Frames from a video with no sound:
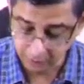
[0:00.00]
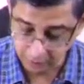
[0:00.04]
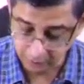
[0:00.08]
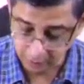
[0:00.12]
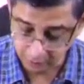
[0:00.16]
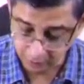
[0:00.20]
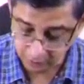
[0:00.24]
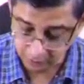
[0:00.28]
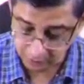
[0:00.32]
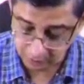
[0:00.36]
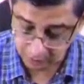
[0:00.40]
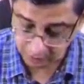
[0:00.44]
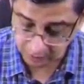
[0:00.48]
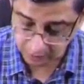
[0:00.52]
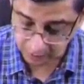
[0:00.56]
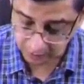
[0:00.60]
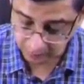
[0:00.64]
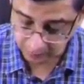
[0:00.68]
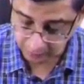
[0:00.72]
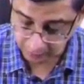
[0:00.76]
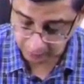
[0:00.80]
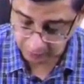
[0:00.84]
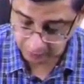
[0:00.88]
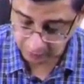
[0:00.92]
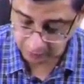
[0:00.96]
channels. It's a
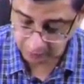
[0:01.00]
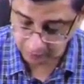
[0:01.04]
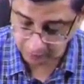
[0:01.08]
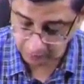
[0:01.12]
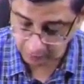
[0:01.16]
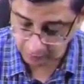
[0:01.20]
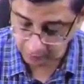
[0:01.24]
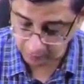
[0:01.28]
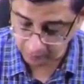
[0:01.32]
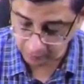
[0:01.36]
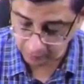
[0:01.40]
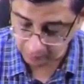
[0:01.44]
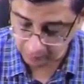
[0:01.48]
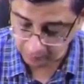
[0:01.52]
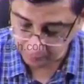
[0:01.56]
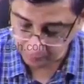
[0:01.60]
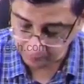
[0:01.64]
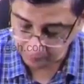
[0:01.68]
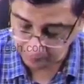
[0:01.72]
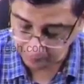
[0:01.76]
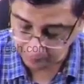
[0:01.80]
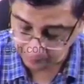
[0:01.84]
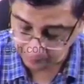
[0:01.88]
potassium channel blocker.